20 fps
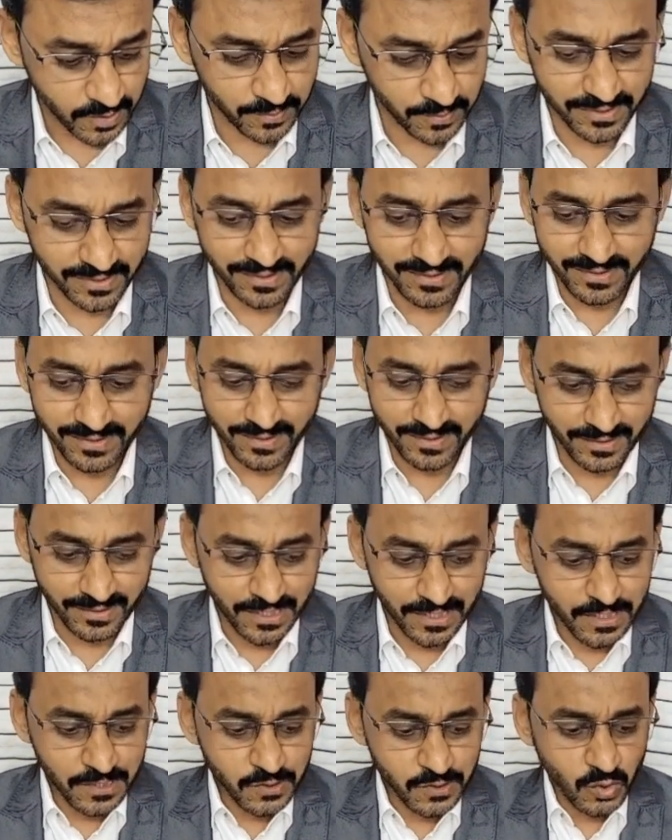of the lung.
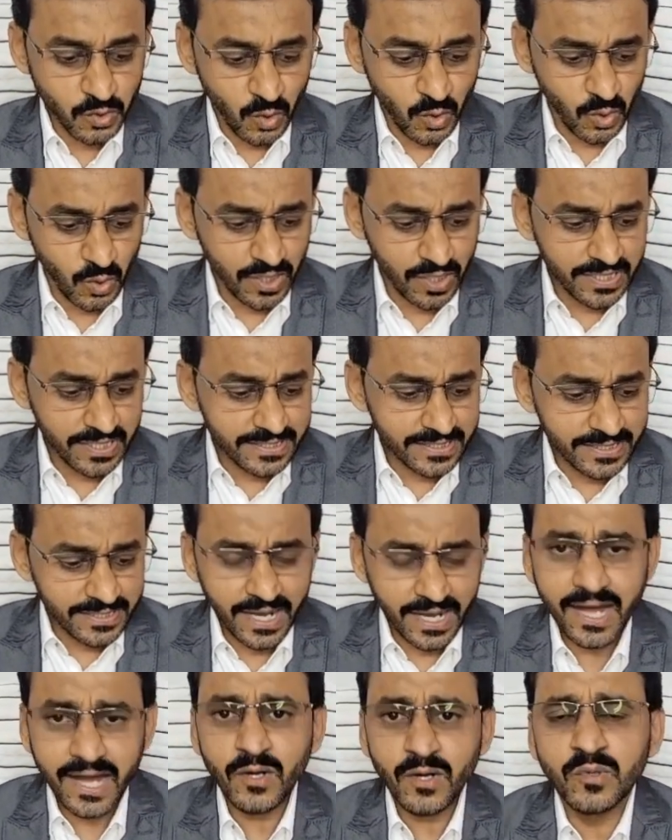So
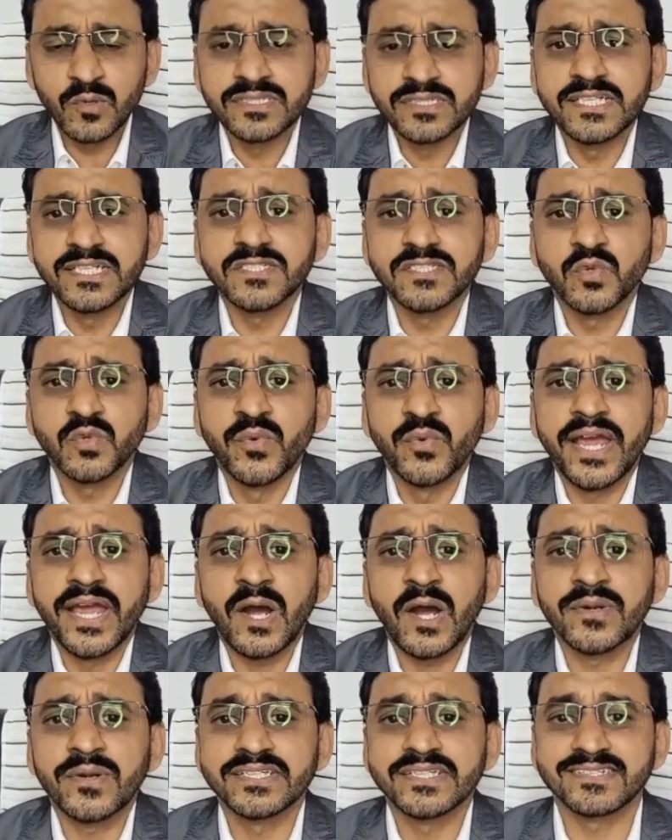how this we
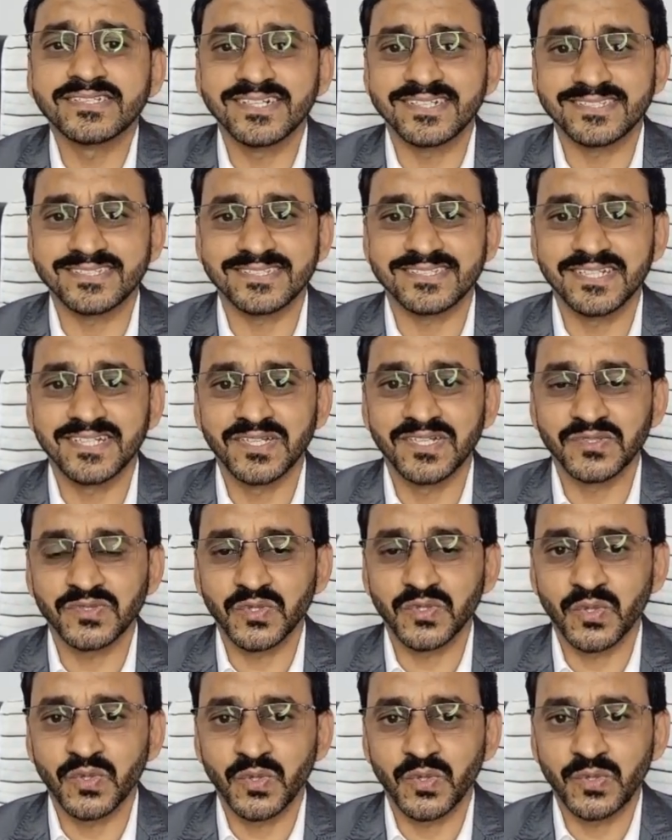have discussed.
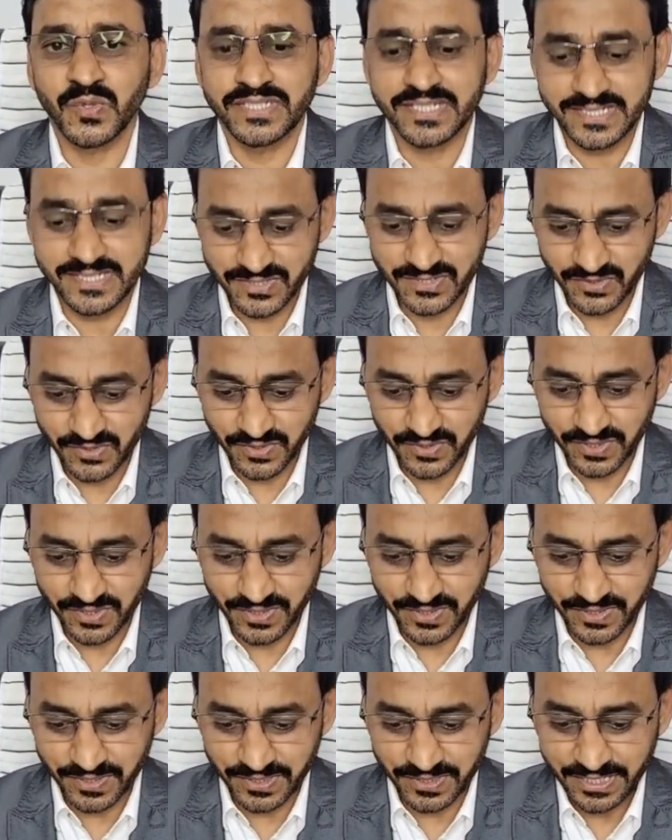So this
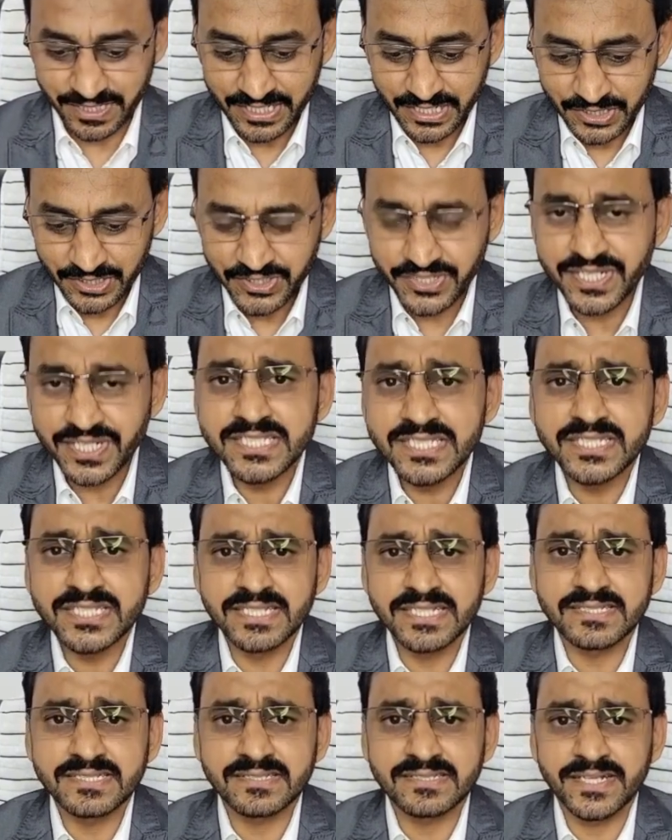chest
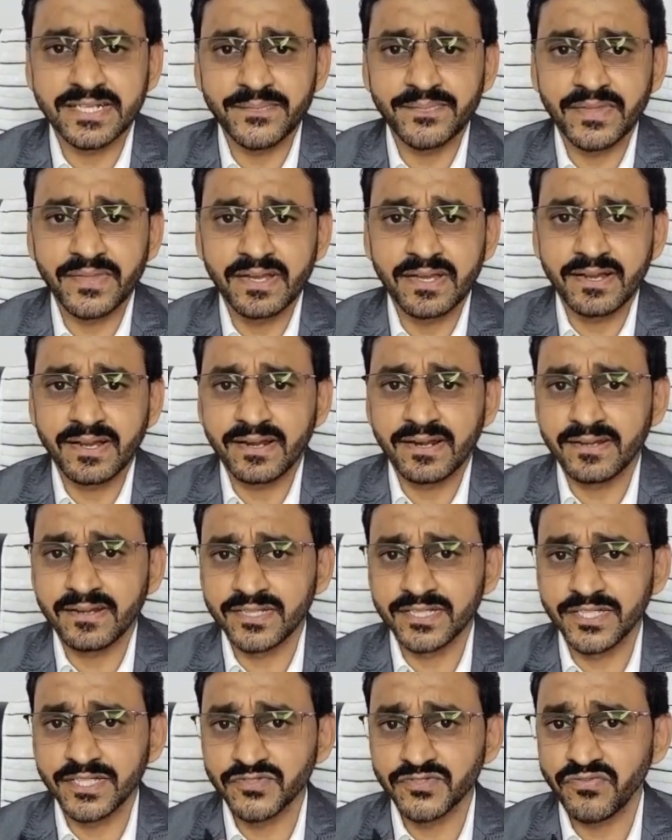X-ray
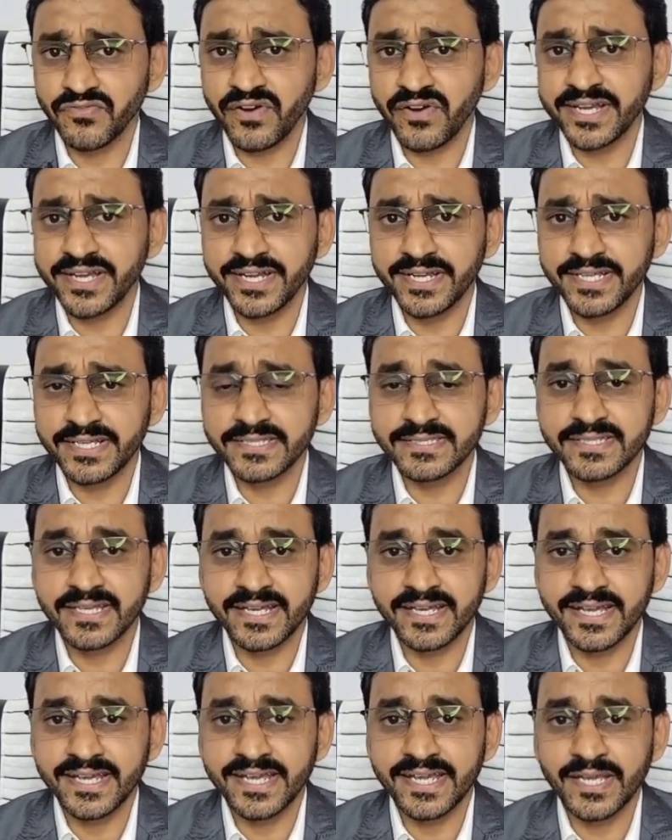under these 5 headings:
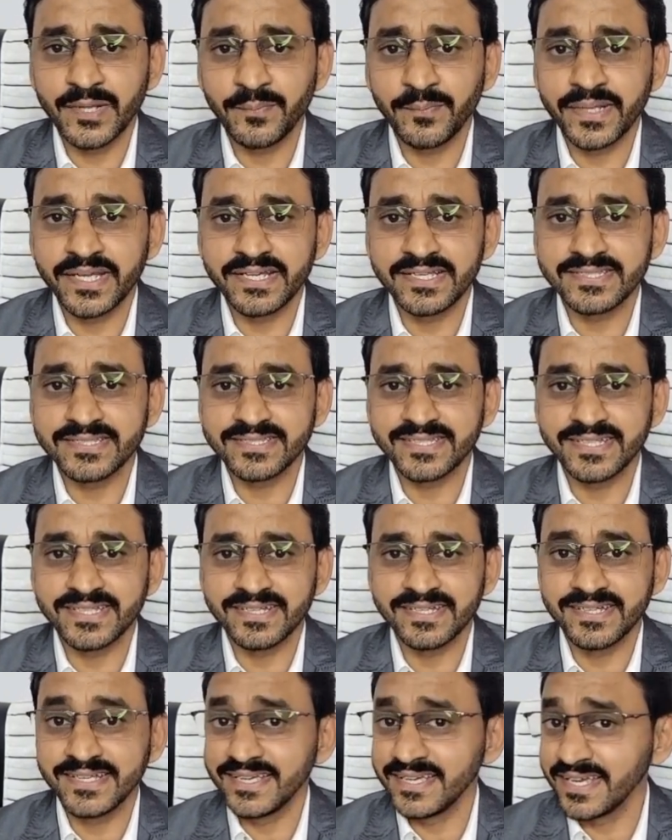A, B,
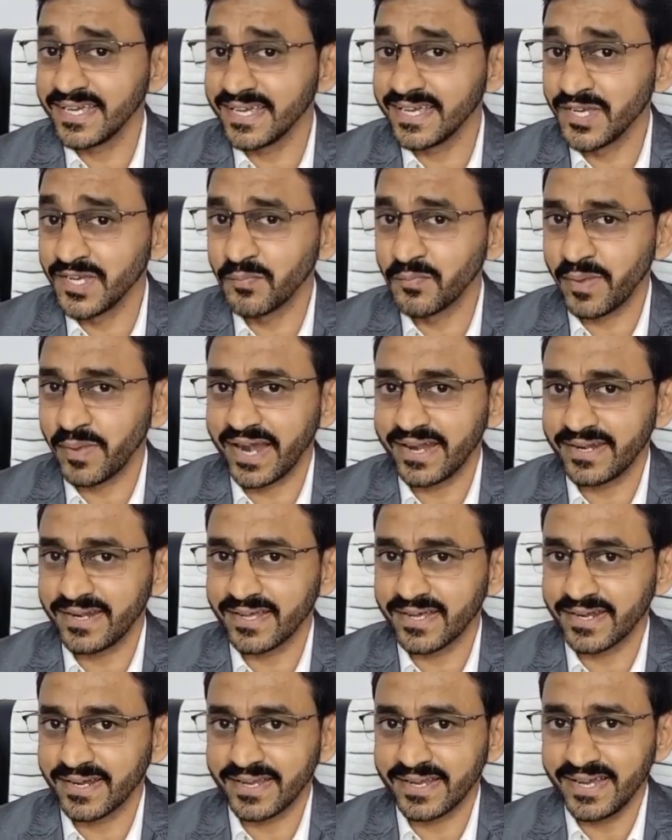C, D, E
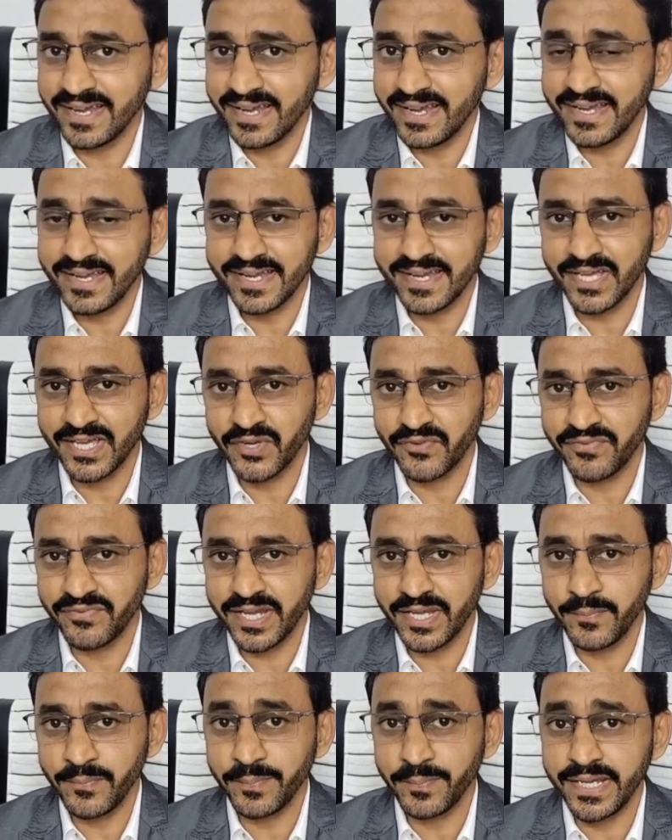pattern. A,
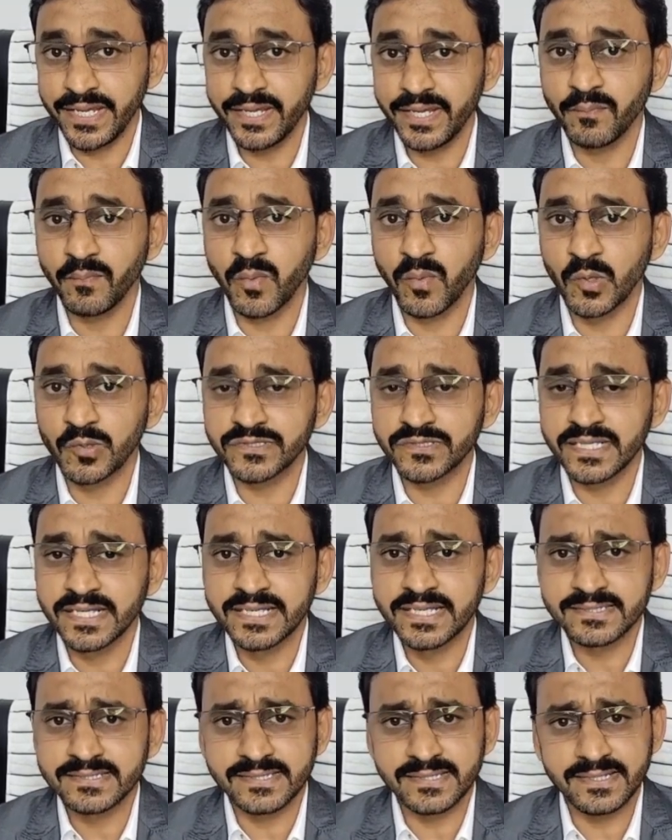airway; B, bones;
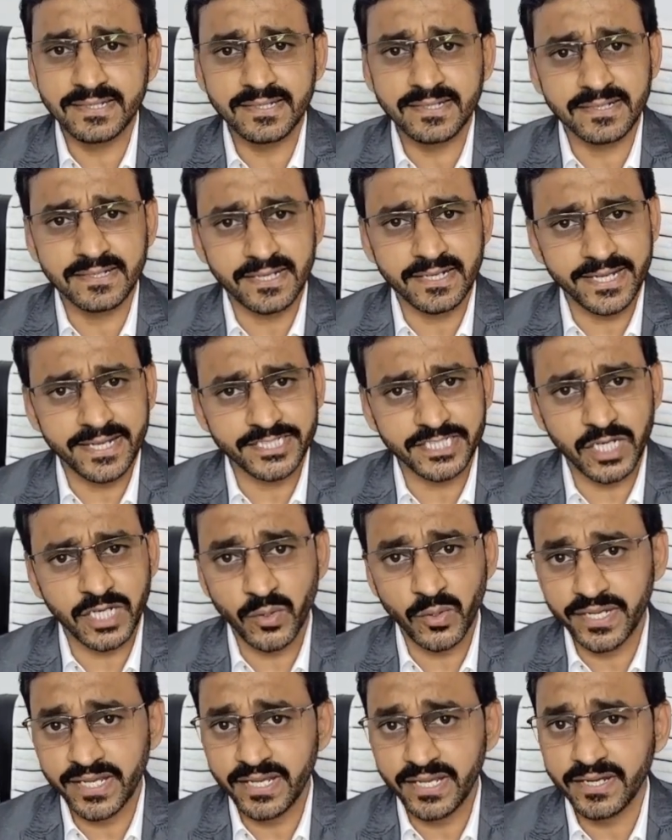C, cardiac
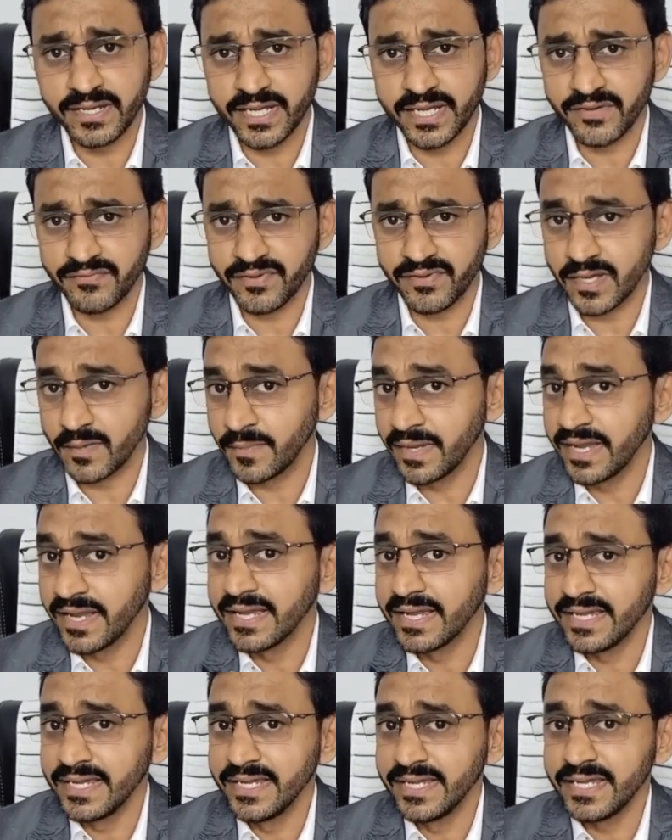shadow; D, diaphragm;
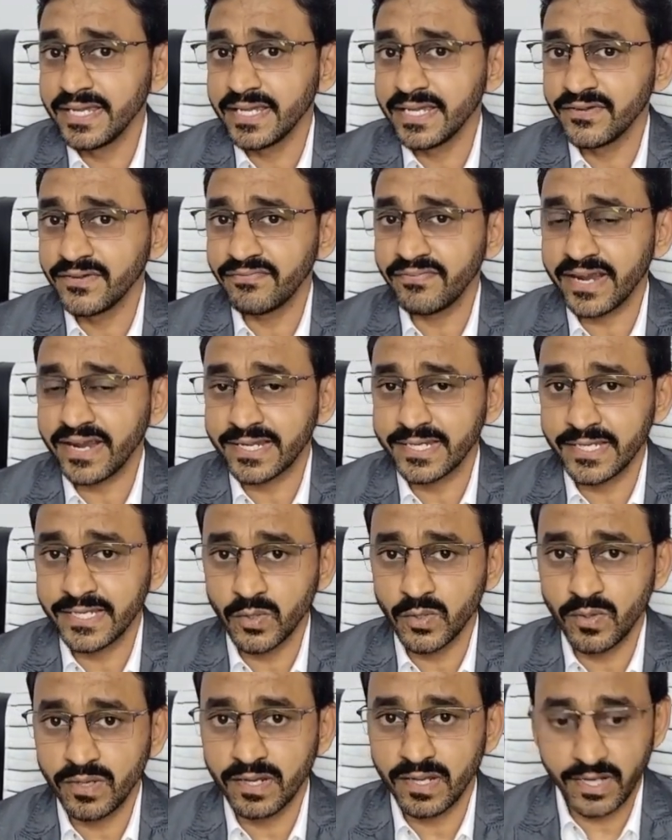E,
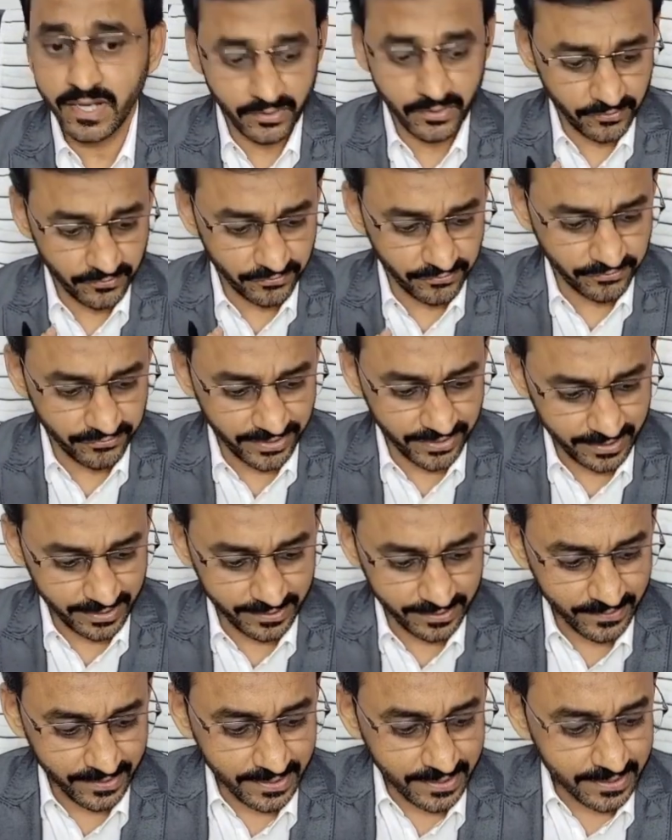effective lung fill.
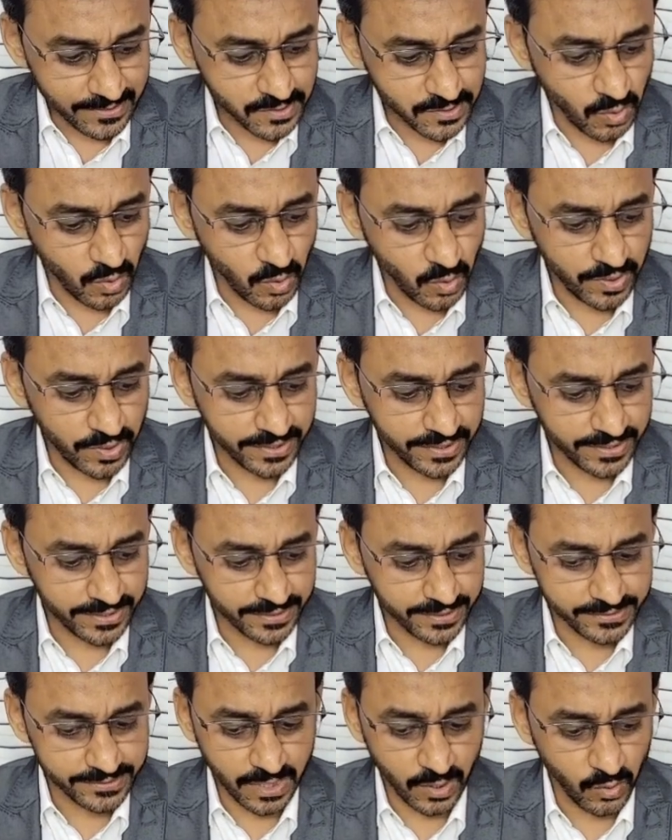So here
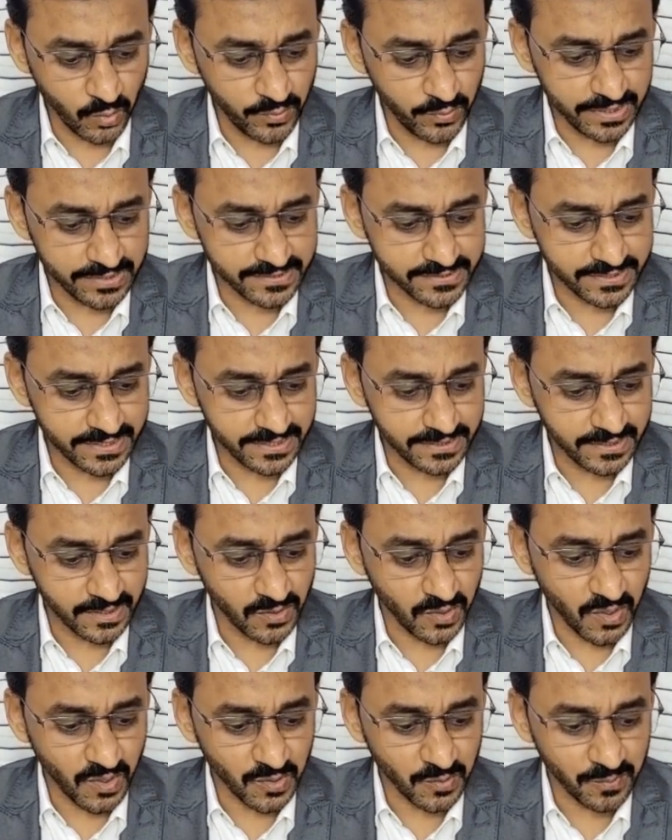is how we'll see the
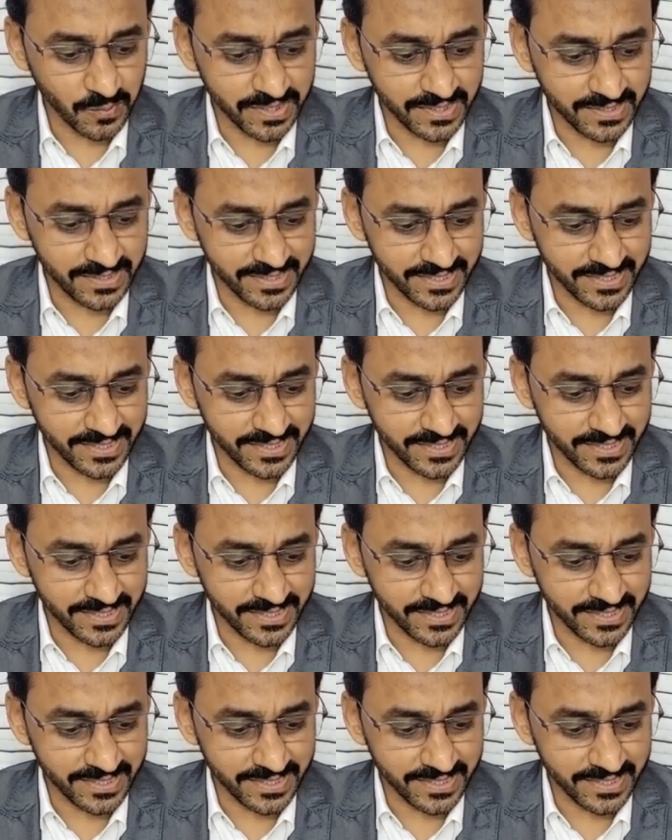normal